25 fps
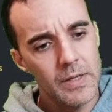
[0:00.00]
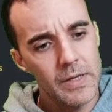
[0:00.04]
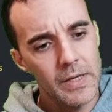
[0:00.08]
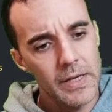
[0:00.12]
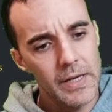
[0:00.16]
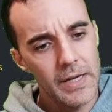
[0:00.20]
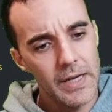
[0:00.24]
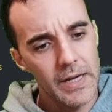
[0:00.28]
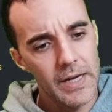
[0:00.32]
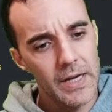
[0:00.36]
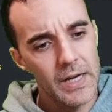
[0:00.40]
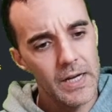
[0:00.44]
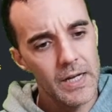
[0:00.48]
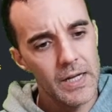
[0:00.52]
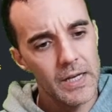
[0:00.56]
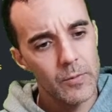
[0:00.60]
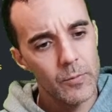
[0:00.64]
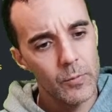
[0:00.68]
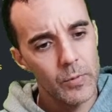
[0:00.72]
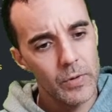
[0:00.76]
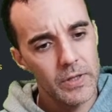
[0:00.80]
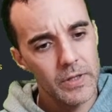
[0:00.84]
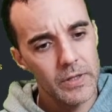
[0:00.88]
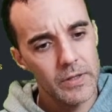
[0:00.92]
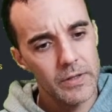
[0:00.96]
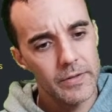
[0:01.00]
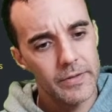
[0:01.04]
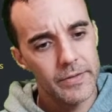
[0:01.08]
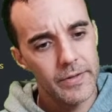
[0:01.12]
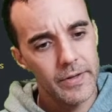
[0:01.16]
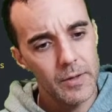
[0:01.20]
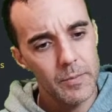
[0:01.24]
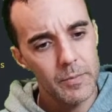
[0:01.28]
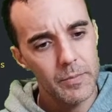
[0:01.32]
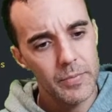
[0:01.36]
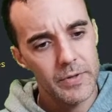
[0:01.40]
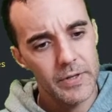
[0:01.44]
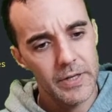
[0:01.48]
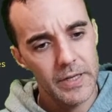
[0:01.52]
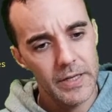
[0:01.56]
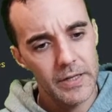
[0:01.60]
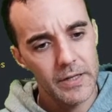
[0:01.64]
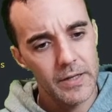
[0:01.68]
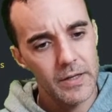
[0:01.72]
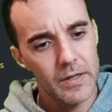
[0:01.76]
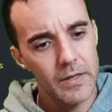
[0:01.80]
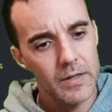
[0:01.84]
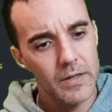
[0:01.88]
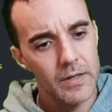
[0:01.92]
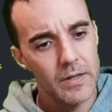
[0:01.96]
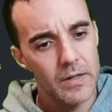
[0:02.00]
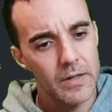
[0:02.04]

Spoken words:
and we did dump data.